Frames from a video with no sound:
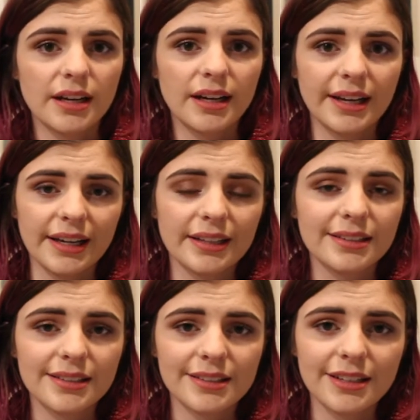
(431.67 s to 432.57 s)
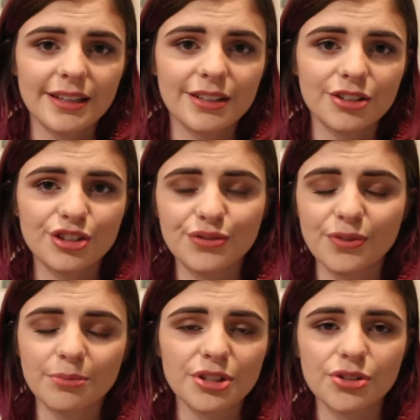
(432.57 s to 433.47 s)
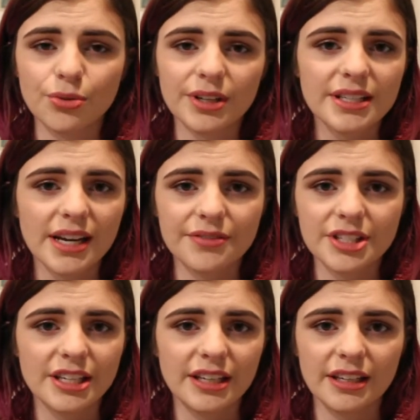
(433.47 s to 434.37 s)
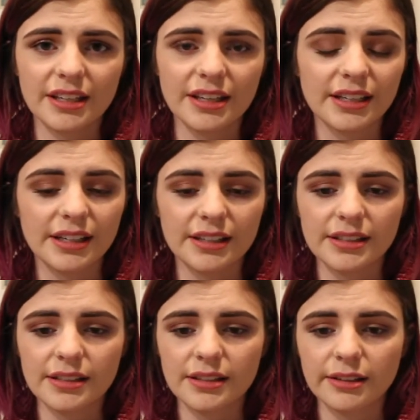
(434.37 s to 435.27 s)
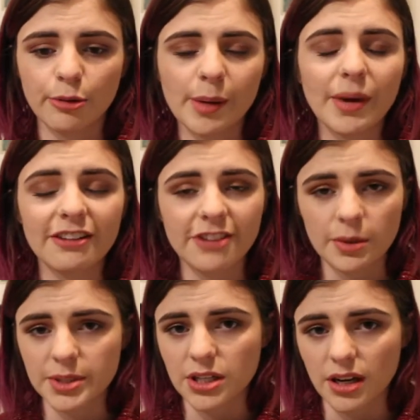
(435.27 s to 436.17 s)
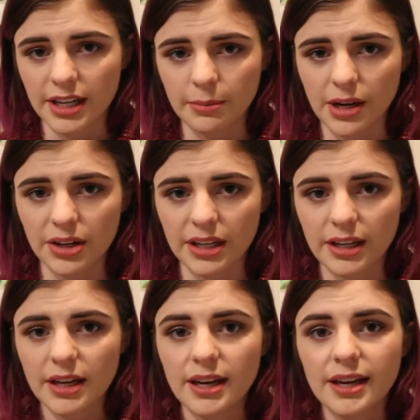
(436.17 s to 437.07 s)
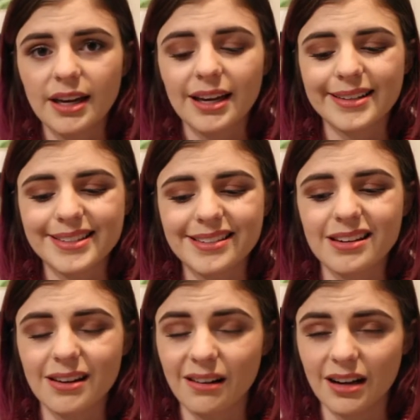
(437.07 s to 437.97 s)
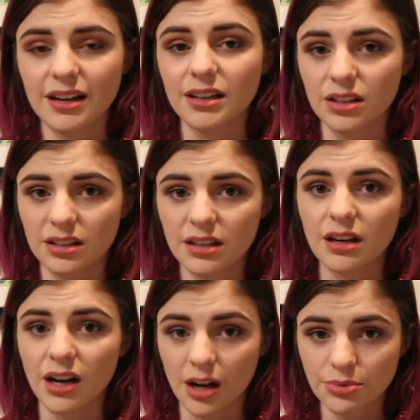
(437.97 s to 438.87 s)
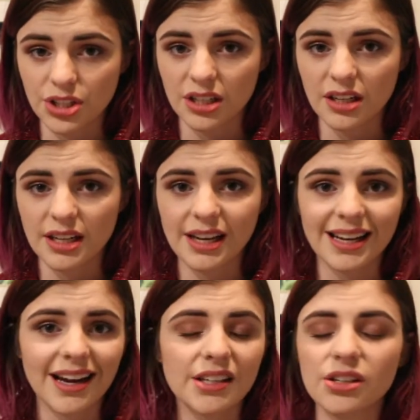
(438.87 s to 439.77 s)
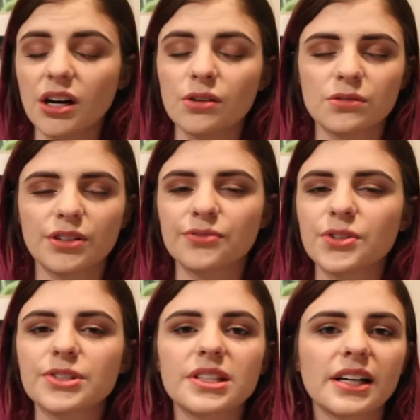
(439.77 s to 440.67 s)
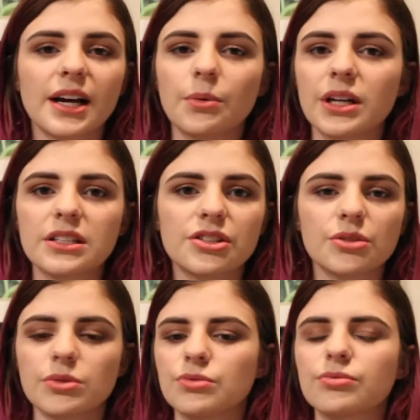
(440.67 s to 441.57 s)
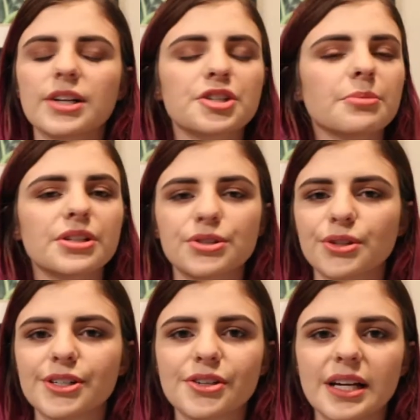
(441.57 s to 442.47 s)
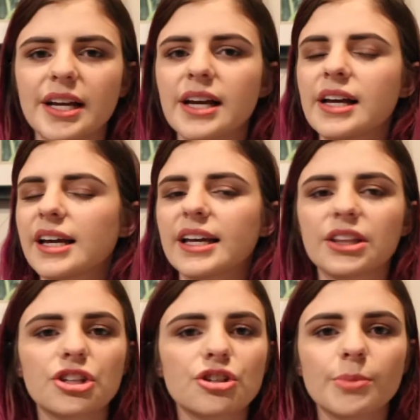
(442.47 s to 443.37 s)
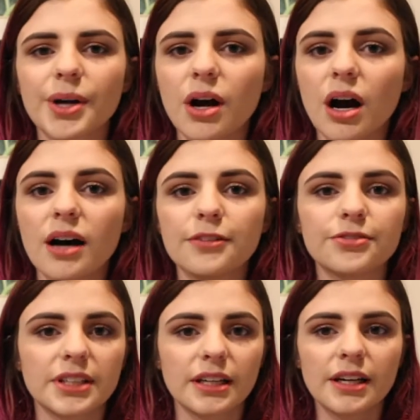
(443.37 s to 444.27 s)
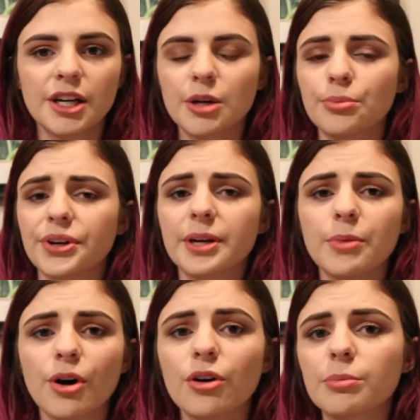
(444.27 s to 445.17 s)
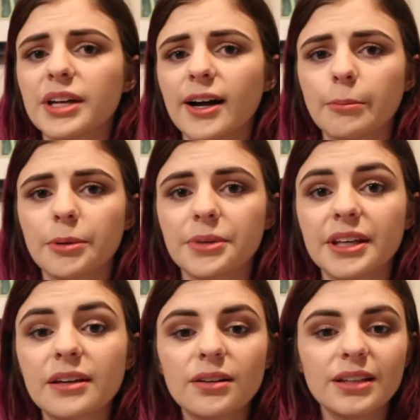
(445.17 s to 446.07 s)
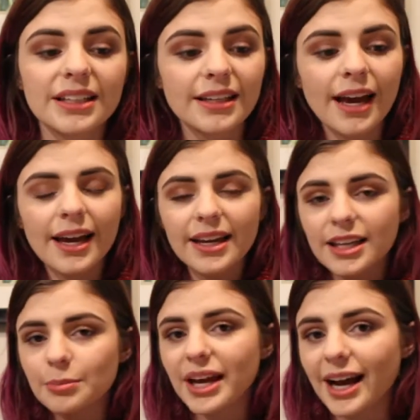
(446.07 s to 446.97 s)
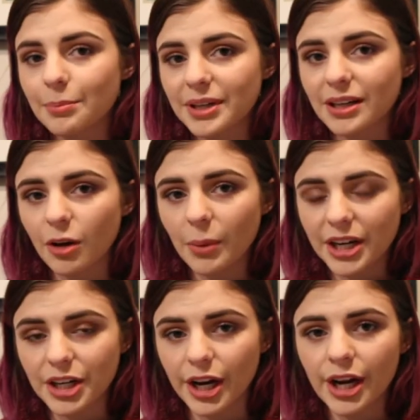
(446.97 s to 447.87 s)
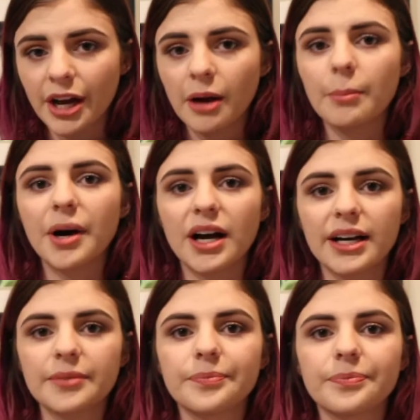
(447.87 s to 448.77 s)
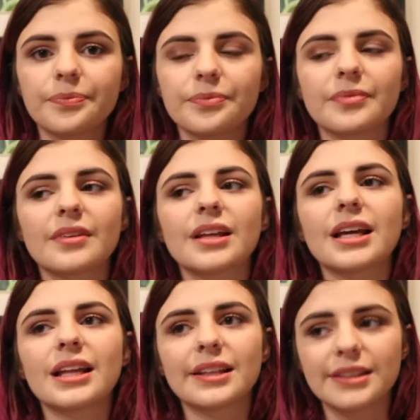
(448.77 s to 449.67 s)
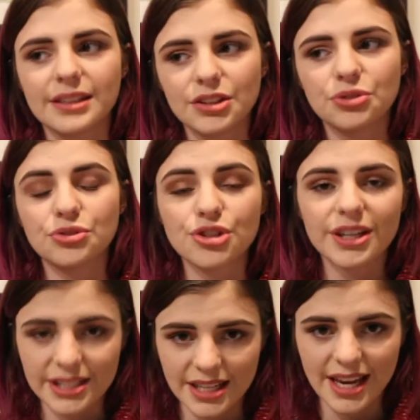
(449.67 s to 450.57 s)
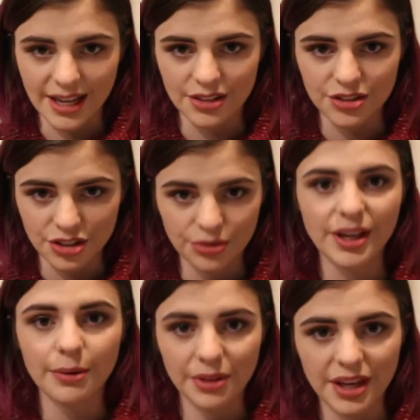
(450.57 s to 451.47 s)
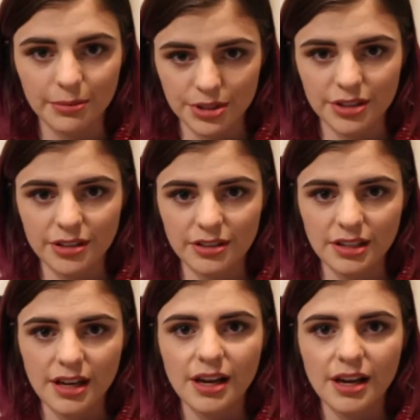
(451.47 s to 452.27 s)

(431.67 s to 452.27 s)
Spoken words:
And just from the stories I've seen and the way my vet was talking about it, it's not a good option. And I know the first thing I wanted to do was rush him into surgery, get the tumor off, and bring him home and help him heal, and yay, he'd be happy and all better. But you just can't do that with hamsters.